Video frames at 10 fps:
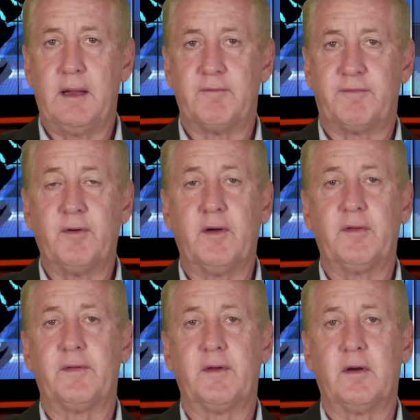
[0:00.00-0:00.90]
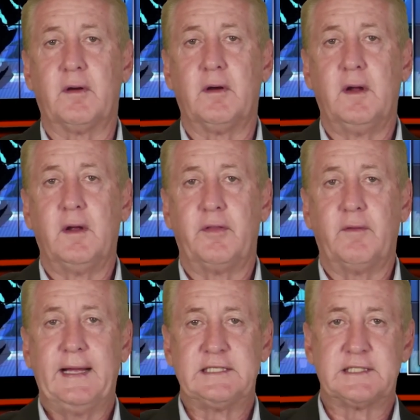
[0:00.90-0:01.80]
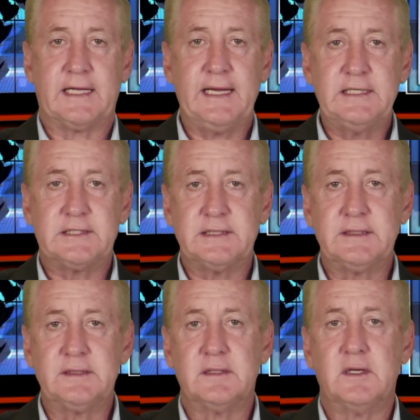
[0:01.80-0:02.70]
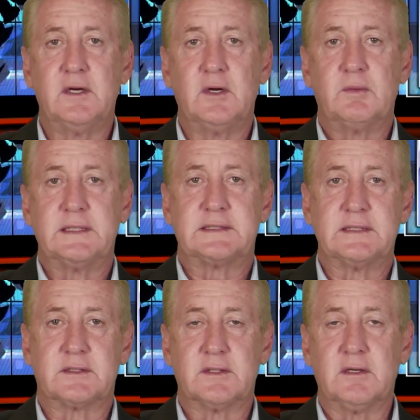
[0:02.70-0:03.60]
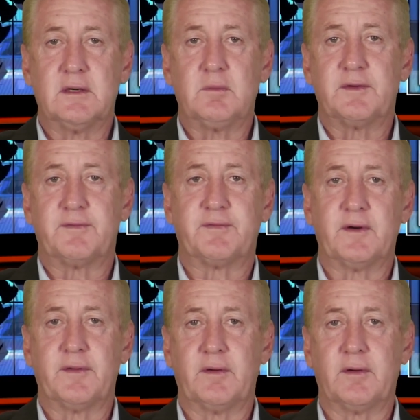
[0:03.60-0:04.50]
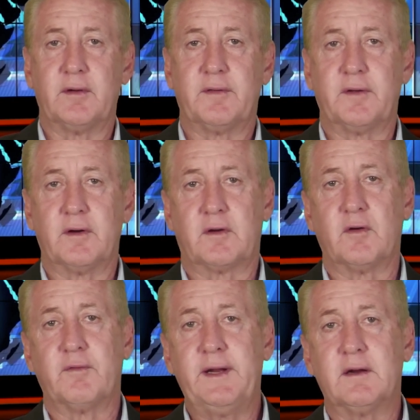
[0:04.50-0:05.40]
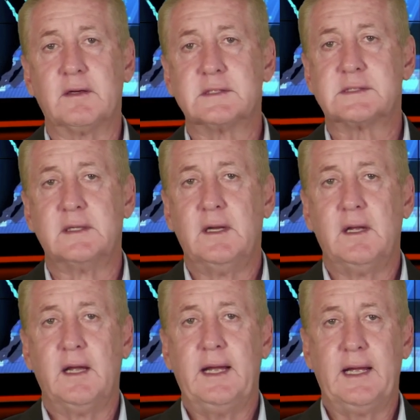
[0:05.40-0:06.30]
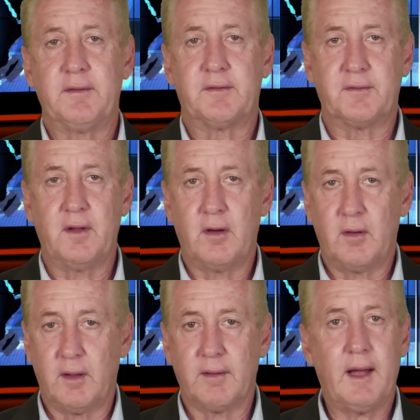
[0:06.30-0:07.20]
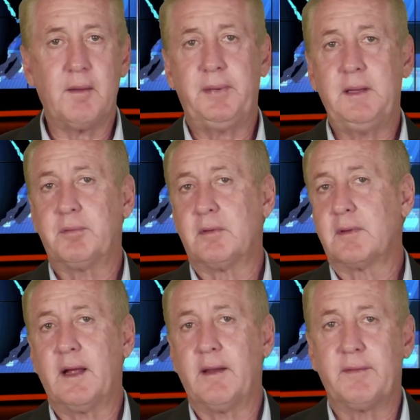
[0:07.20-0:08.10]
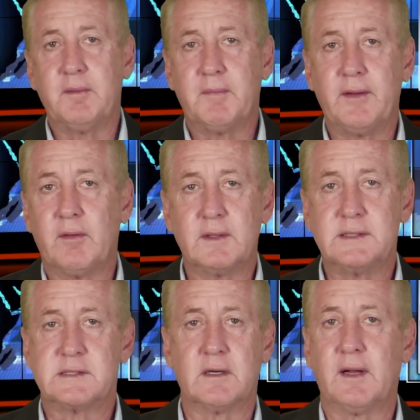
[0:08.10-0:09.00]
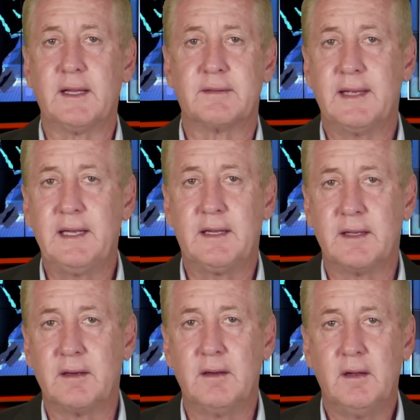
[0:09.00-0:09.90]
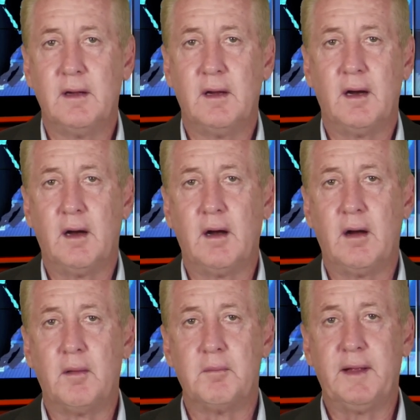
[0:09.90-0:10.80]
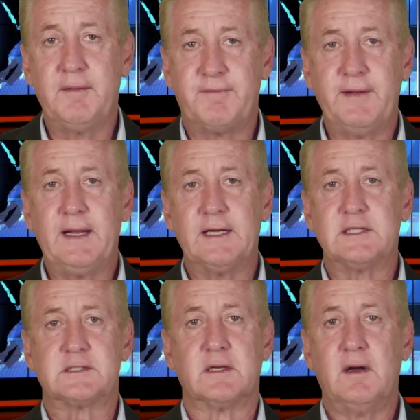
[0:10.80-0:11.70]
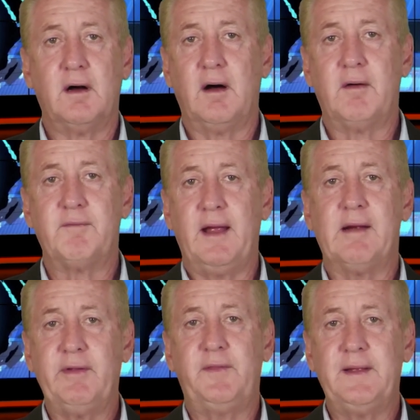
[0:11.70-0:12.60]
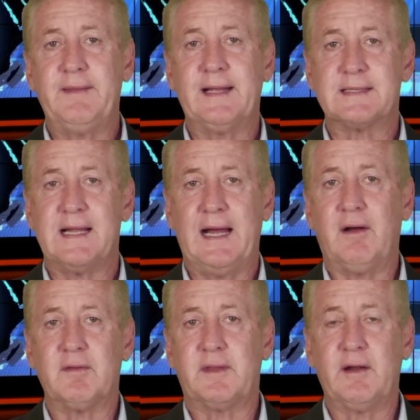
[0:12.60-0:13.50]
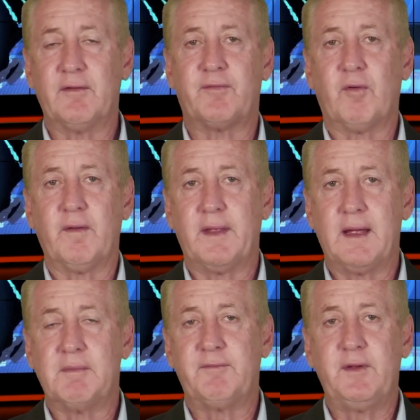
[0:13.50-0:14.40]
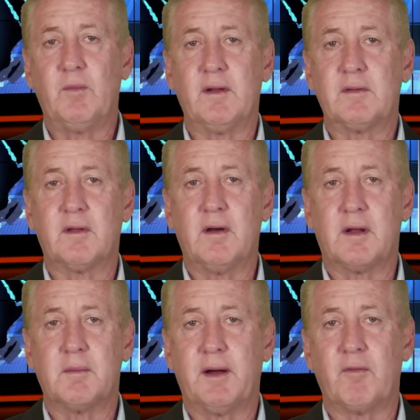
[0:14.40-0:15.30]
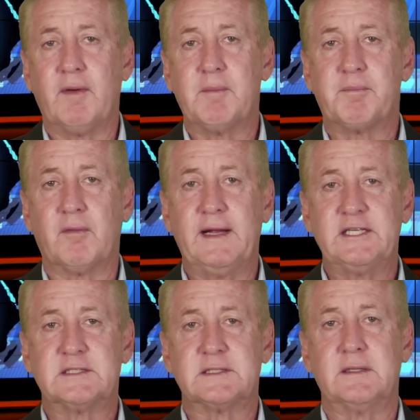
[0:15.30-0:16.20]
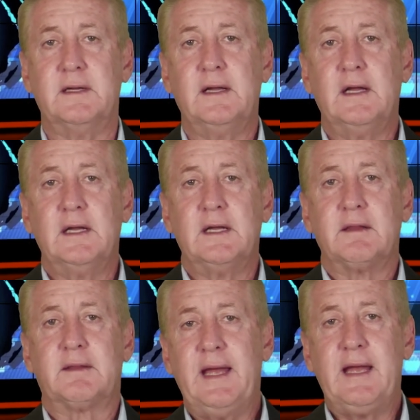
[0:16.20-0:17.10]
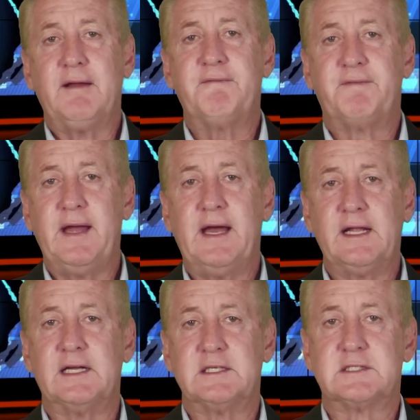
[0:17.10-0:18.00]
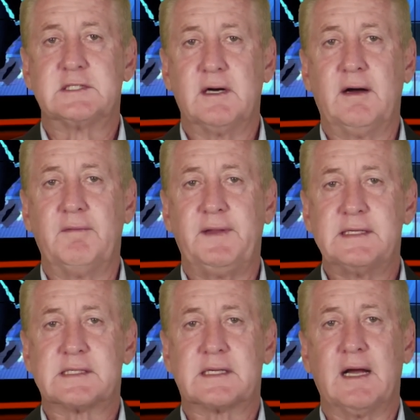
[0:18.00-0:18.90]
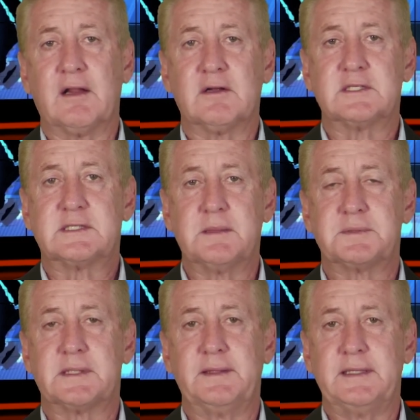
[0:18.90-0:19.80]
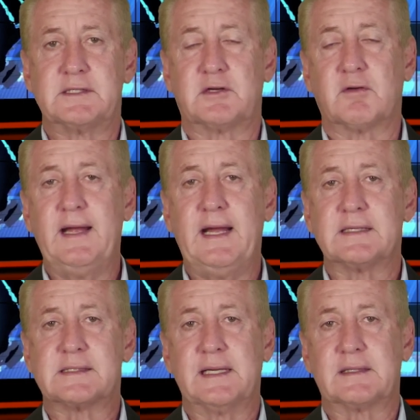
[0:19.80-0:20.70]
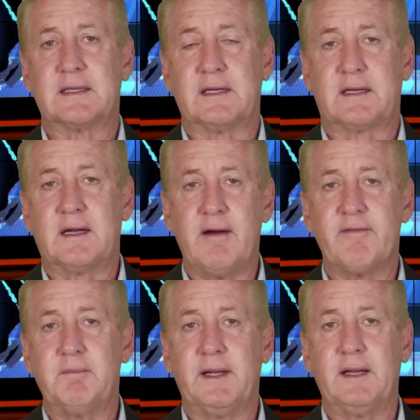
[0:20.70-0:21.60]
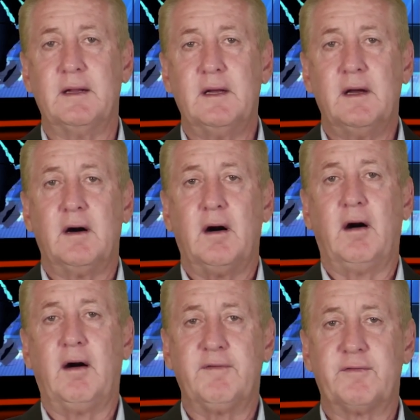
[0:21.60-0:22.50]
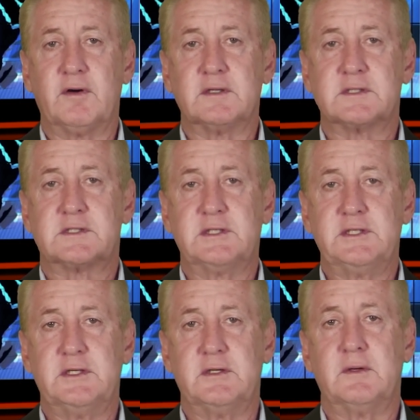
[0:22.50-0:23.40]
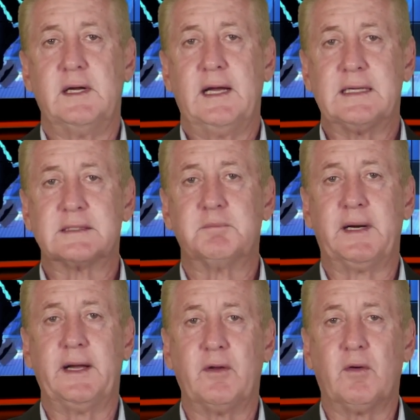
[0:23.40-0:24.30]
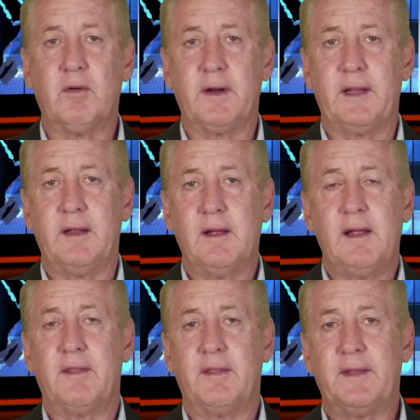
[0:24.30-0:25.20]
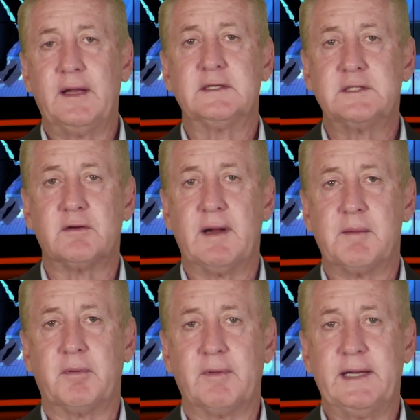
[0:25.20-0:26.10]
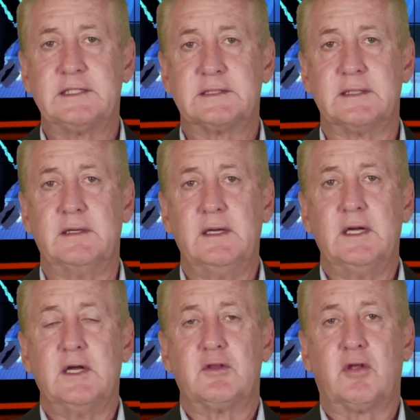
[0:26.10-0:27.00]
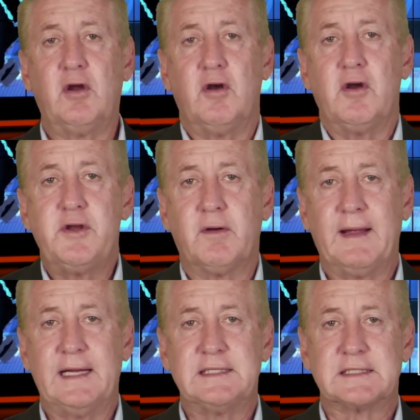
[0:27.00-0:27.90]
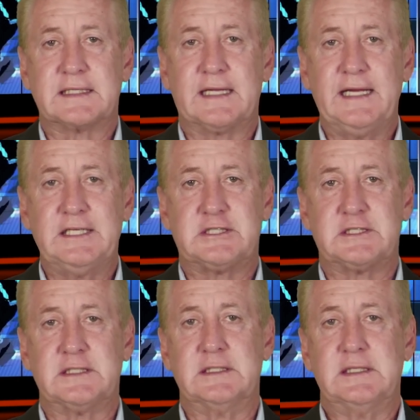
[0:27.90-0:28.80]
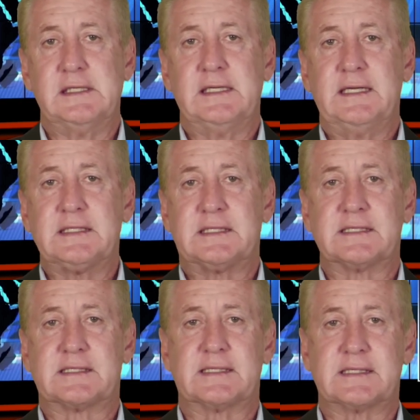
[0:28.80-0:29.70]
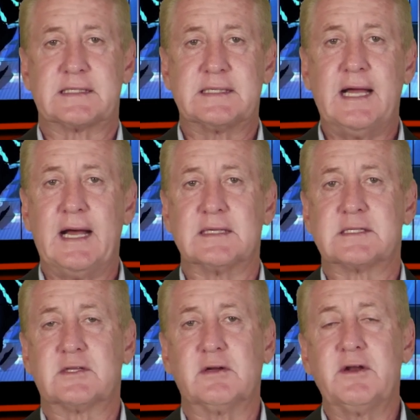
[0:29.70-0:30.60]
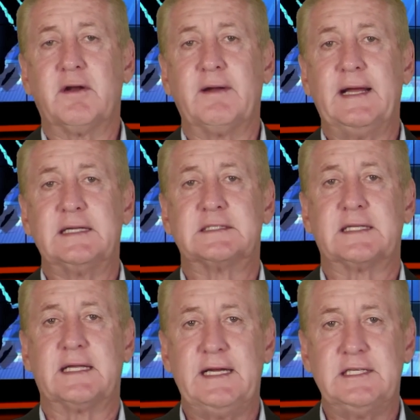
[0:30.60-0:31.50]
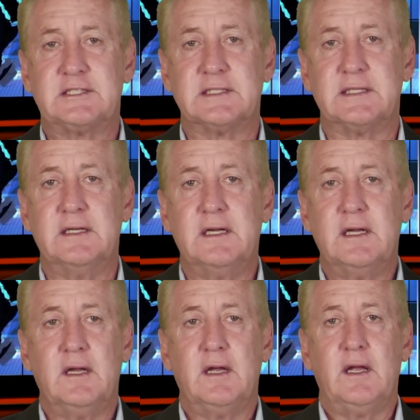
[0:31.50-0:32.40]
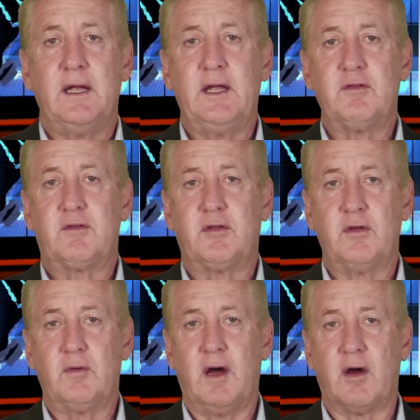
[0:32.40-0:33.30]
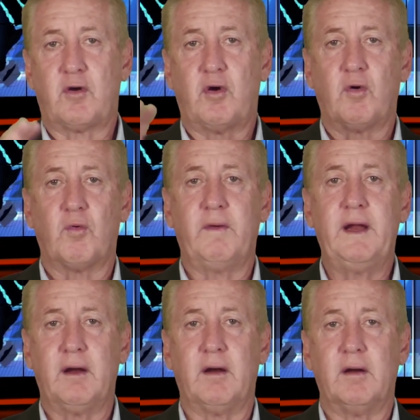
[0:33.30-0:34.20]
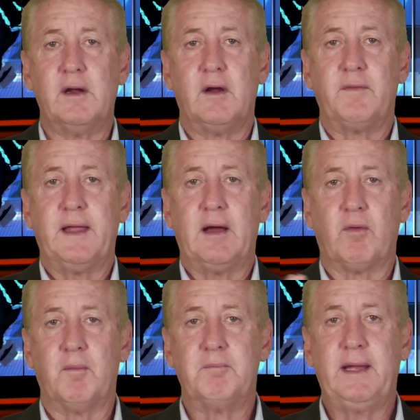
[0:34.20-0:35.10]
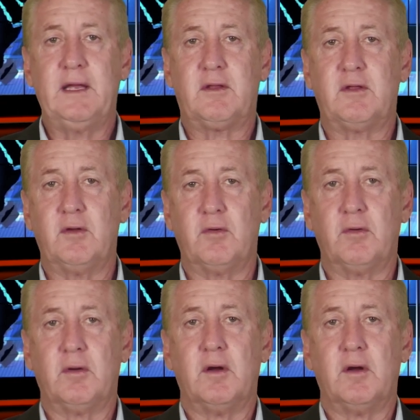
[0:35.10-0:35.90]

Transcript: further their education, which in turn would further their careers. And so a lot of the minorities are not taking advantage of everything that is out there for them. If you want to talk about reparation, take advantage of these scholarships and these grants that the government offers to you as a minority. There's your reparation. Turn your education into success. Turn your education into a career that will make you